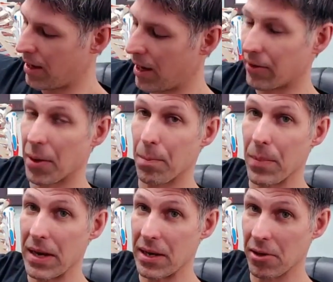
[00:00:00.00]
on the
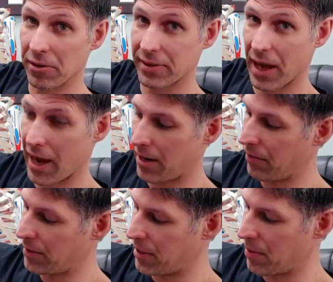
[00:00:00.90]
medial side of
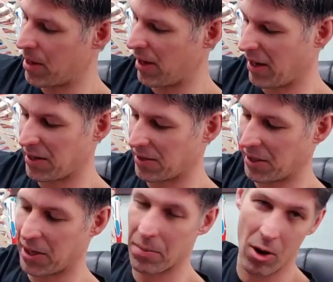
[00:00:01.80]
the tibia and it doesn't
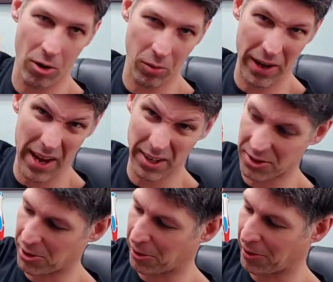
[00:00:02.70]
come all the way
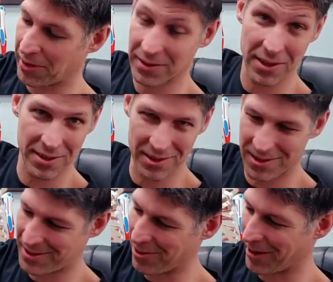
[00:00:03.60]
externally. It's just
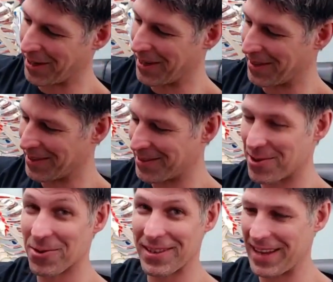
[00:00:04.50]
so I could get this
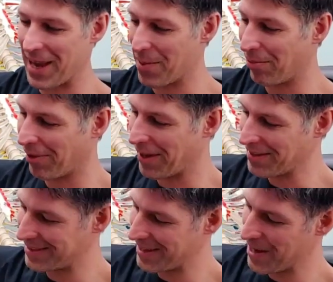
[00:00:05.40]
to stay in
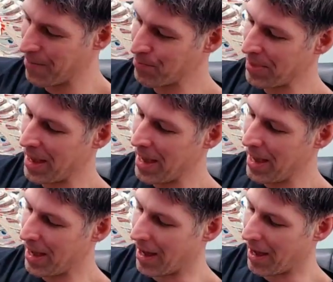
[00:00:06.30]
place
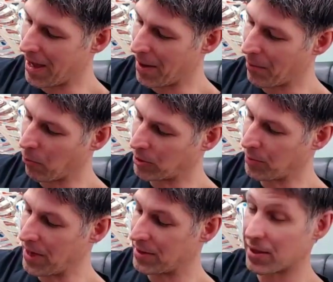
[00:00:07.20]
um, which
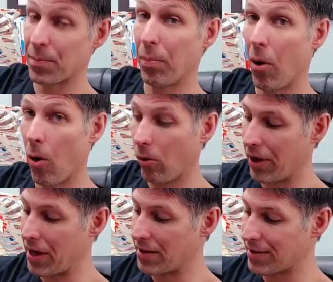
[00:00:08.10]
means it's
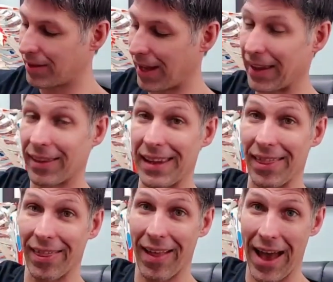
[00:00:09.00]
pulling slightly
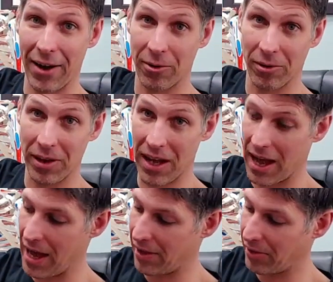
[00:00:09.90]
laterally
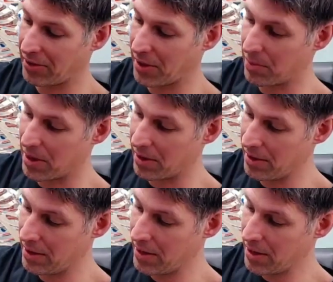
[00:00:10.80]
on the tibia.
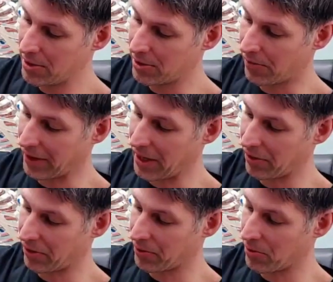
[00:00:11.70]
So if I
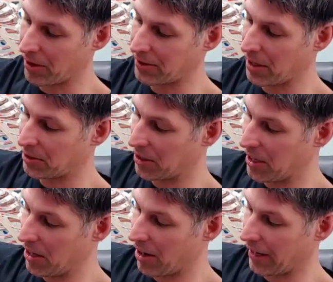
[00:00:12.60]
get through extension
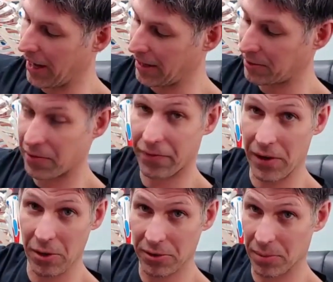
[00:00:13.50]
here, I can actually
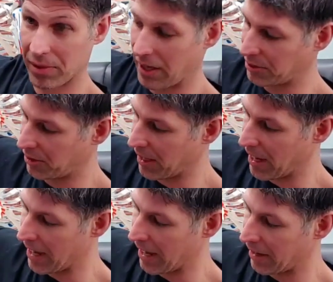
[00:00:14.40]
feel some tension
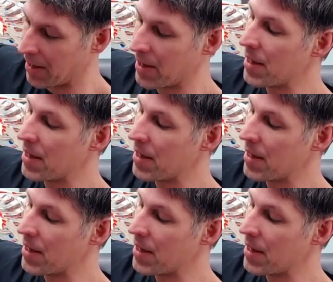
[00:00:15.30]
on